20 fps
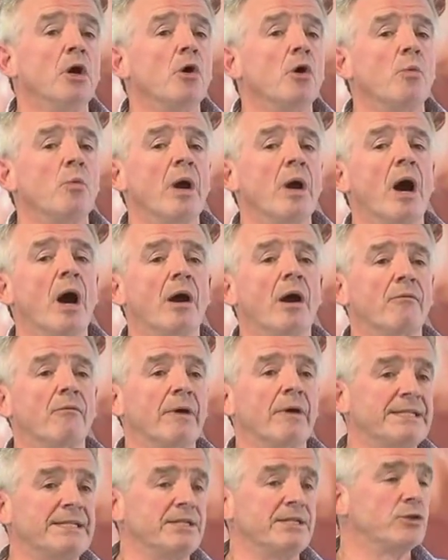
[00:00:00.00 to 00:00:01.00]
We are
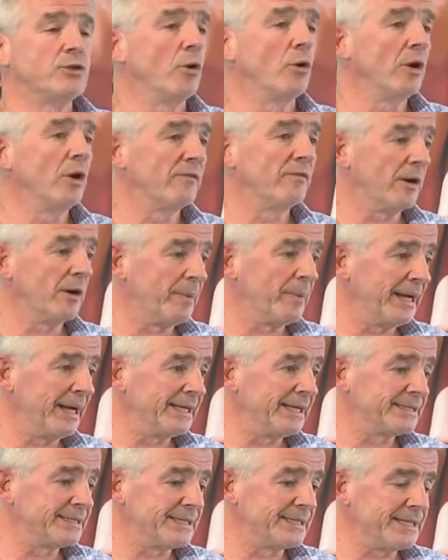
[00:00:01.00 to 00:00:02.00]
writing to all of our
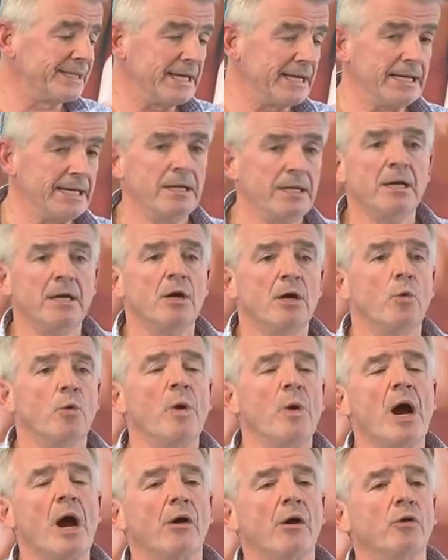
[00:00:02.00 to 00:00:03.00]
pilots today.
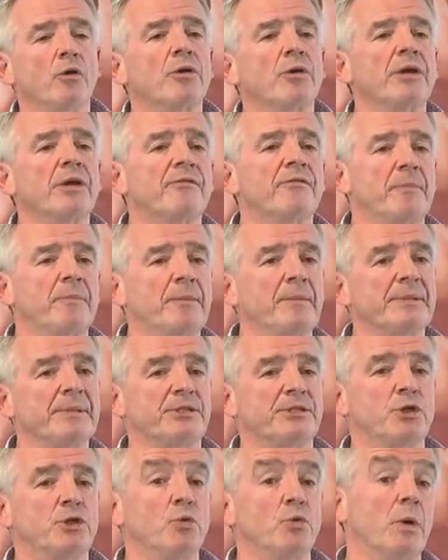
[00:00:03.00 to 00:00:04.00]
We are looking for people
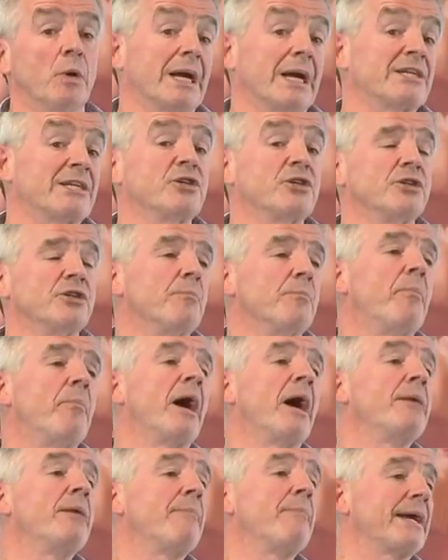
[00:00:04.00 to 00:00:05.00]
to, we're actually going to
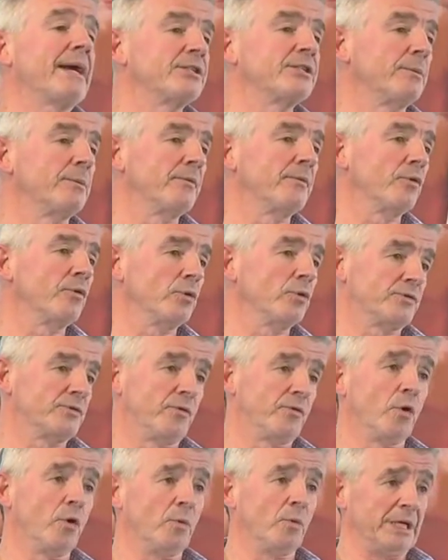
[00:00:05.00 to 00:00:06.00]
buy back some of those
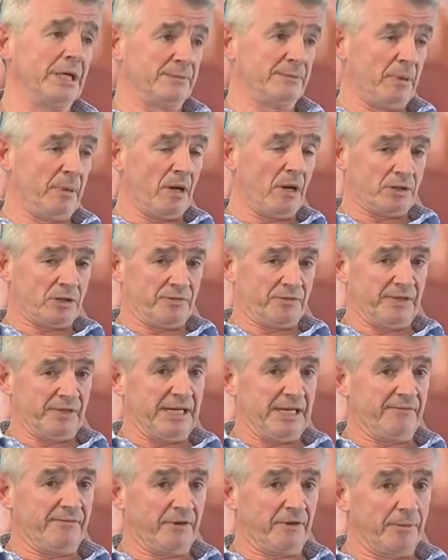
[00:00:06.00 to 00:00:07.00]
four weeks blocks of
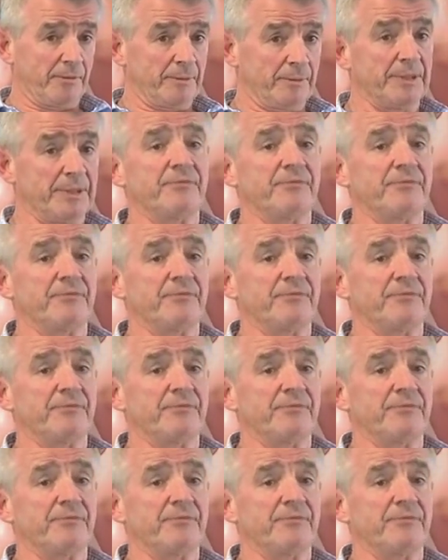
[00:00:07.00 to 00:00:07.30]
leave from them.